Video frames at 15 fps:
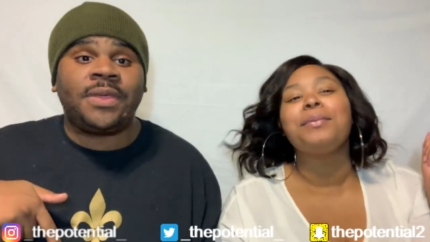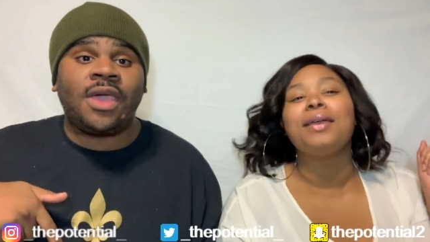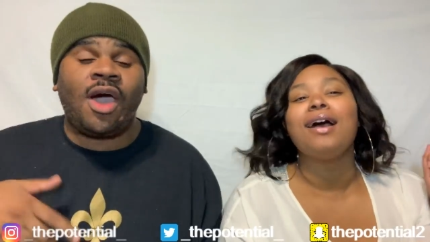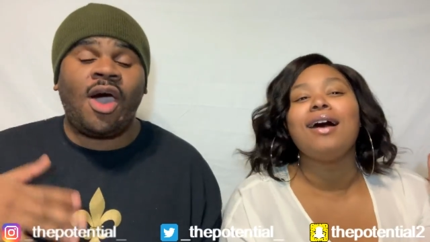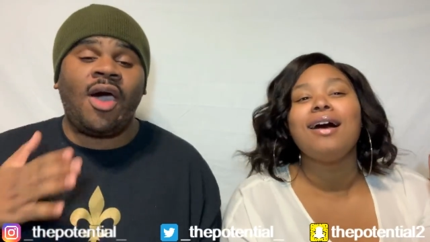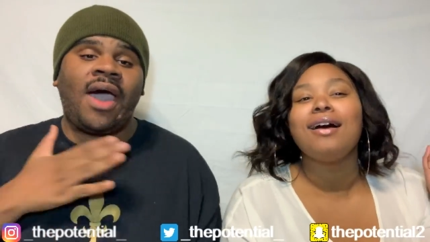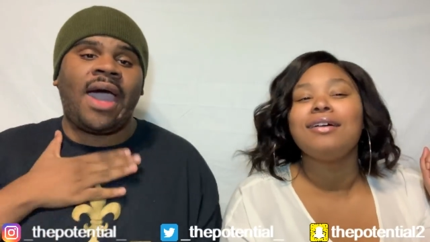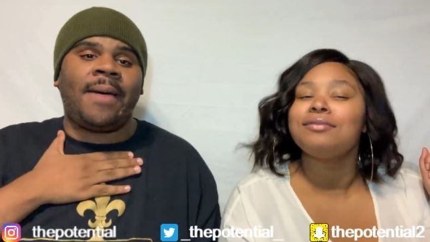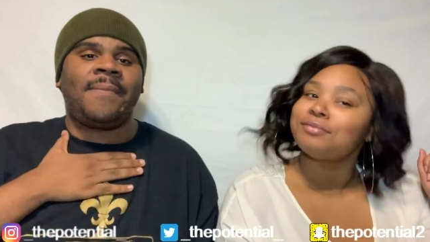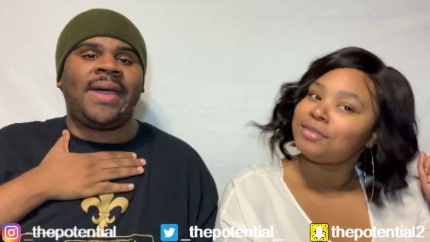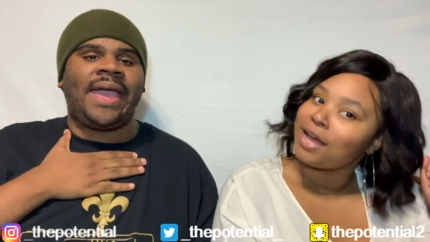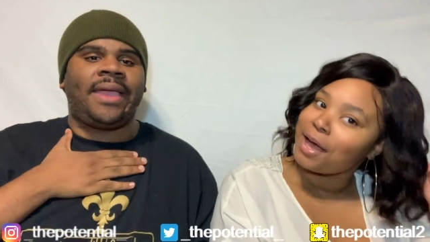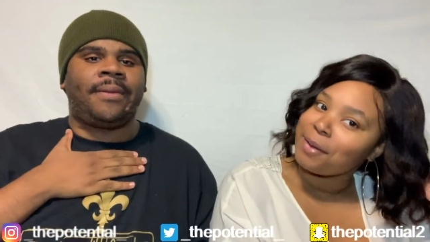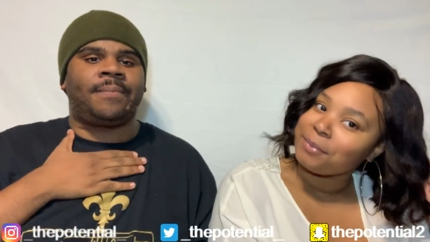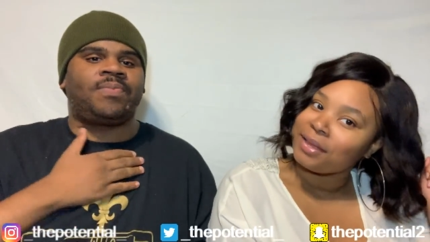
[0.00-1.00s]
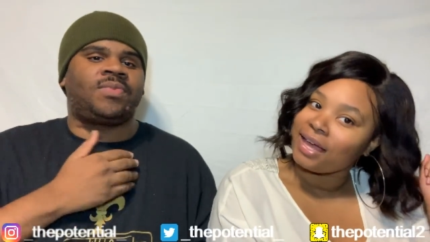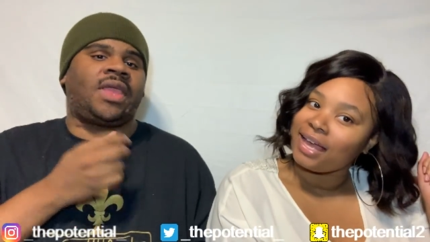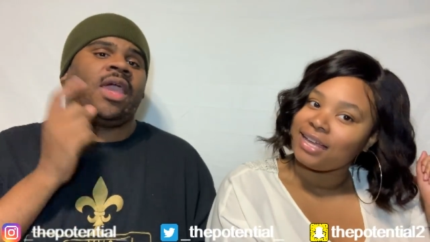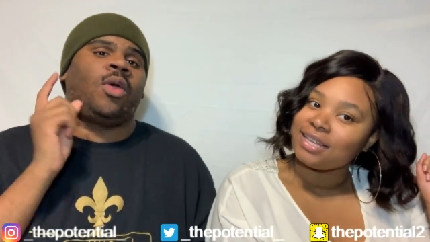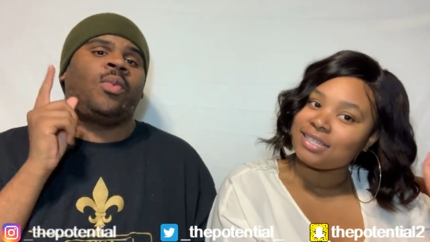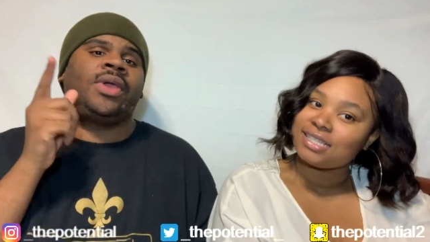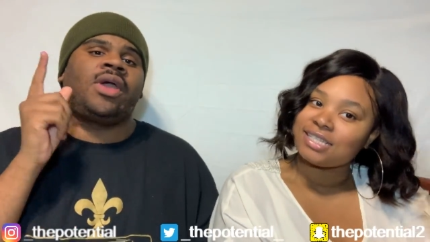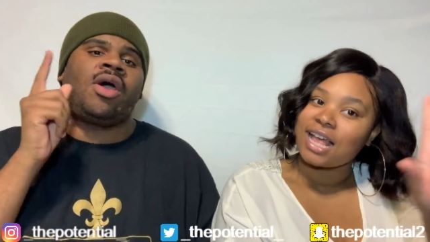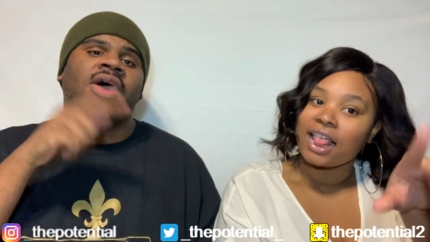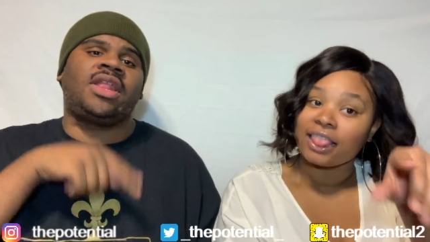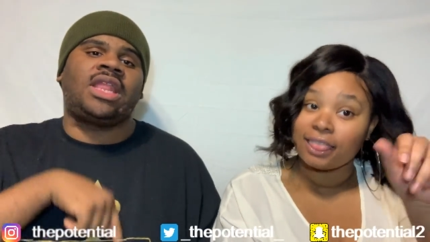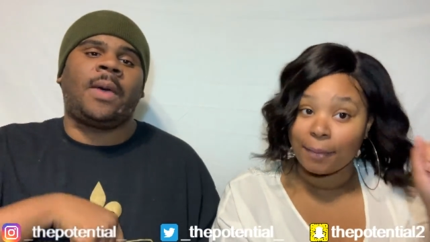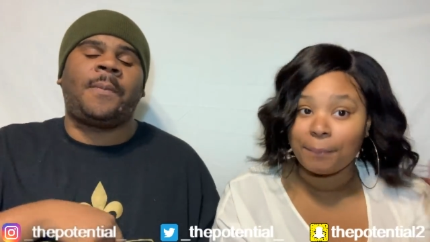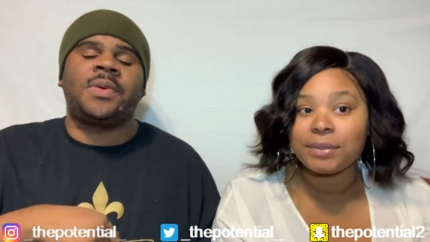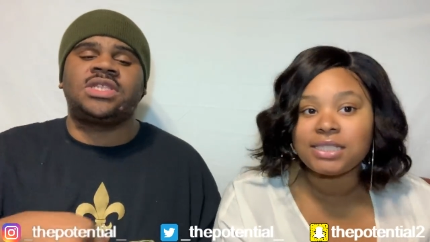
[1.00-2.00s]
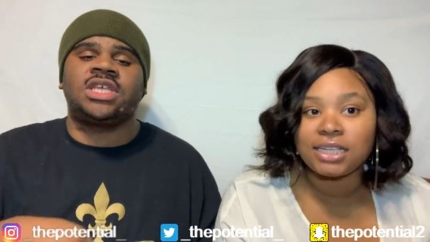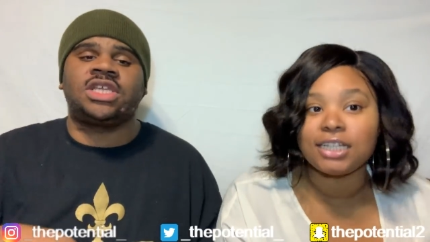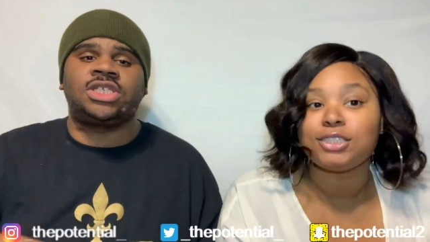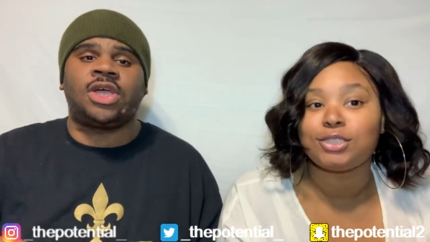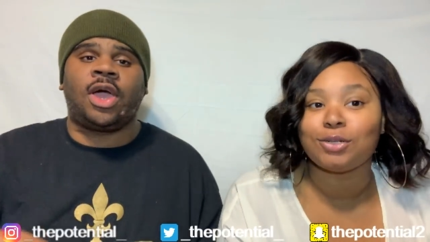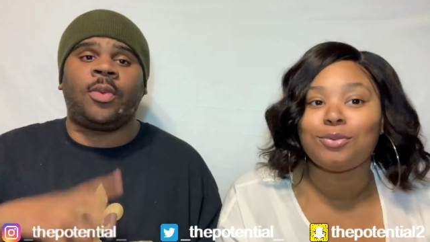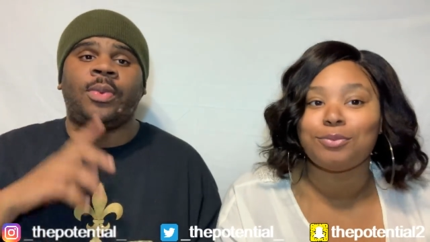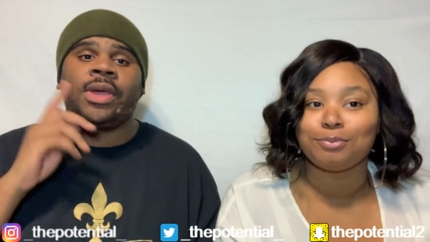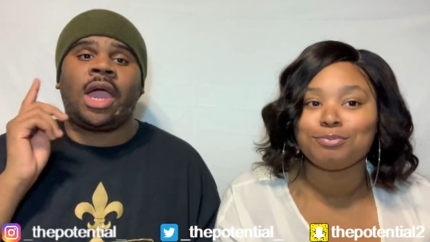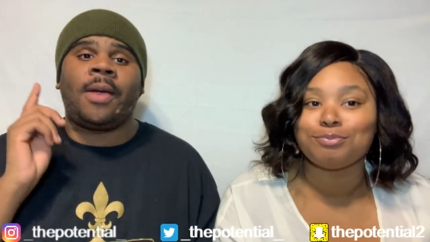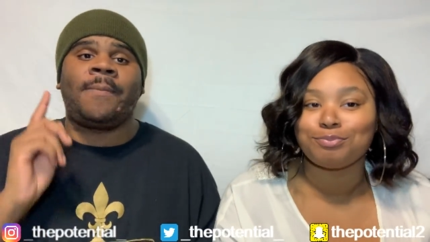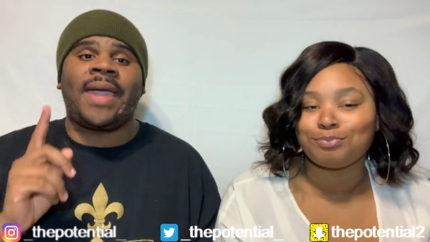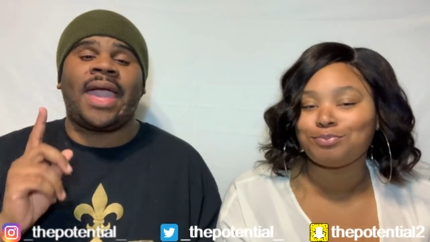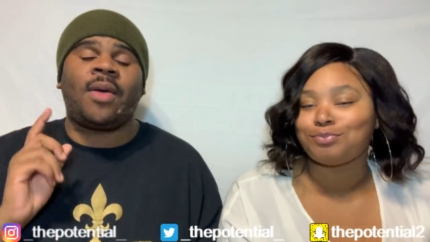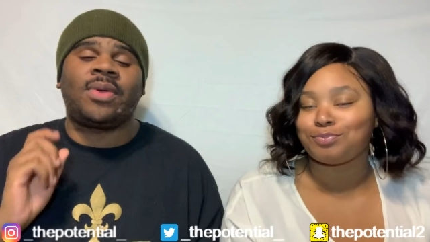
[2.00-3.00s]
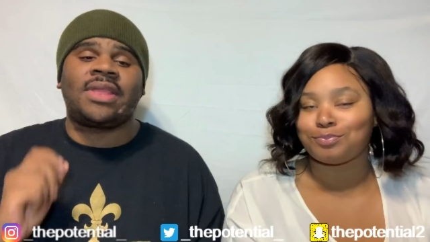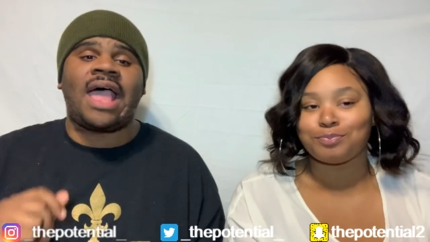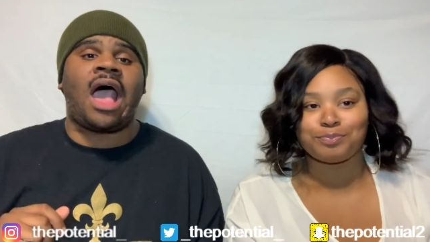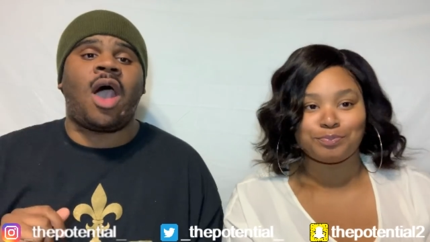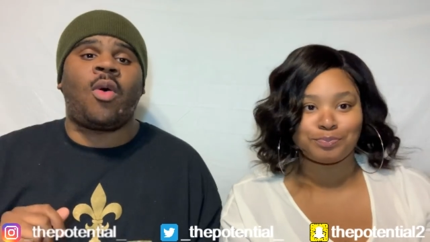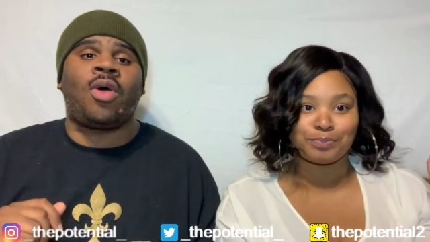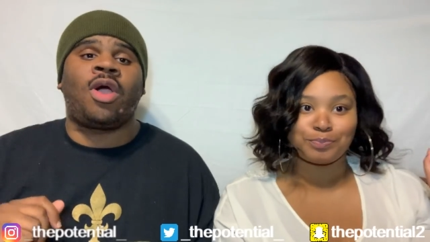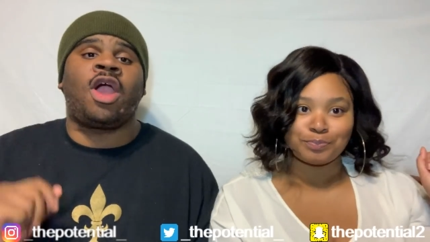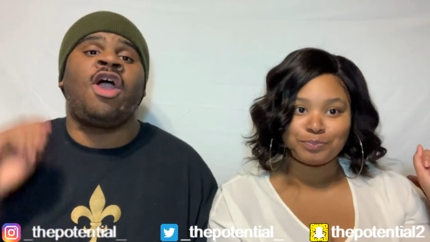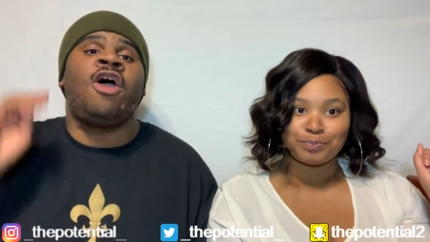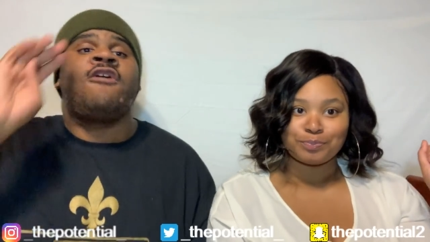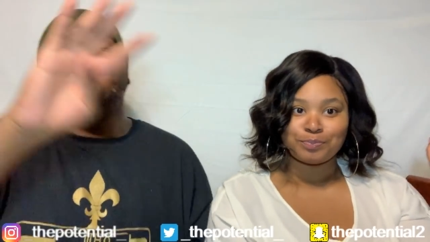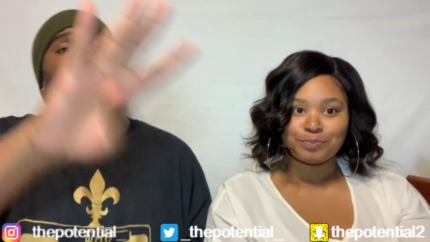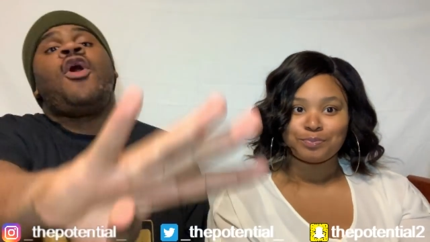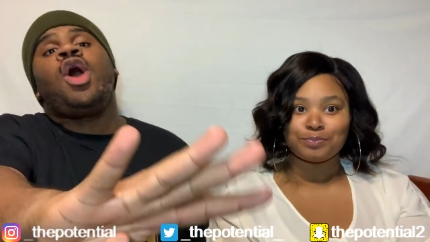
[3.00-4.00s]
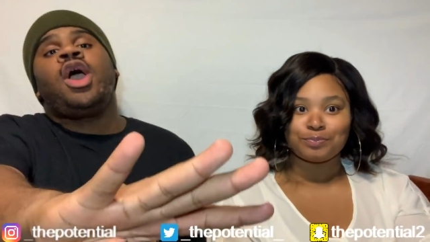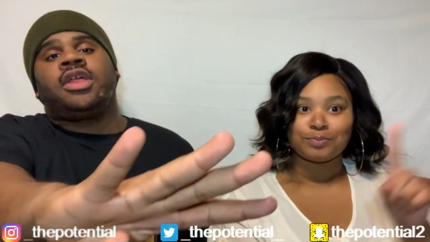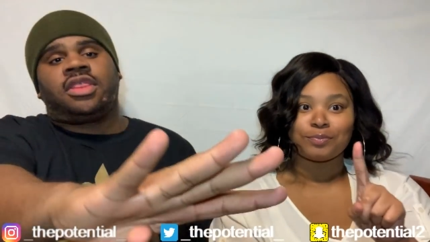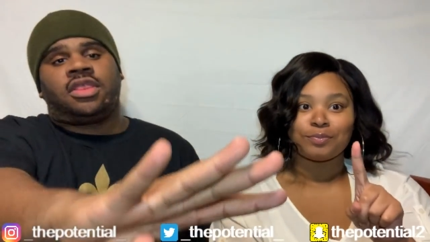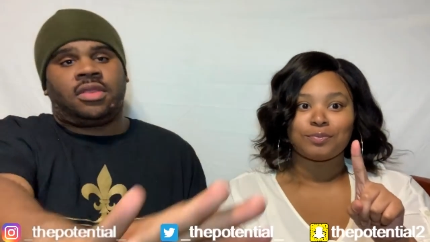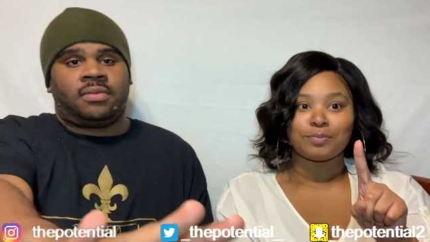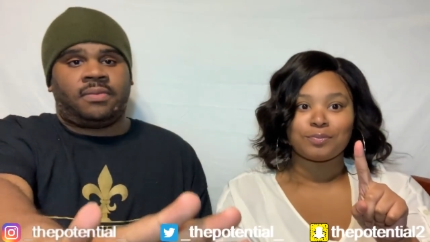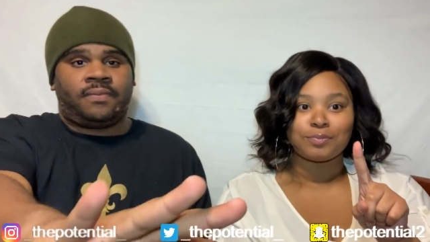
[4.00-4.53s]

Speaker 1: y'all. I'm Mike. I'm And we are The Potential, and we are back with our fourth.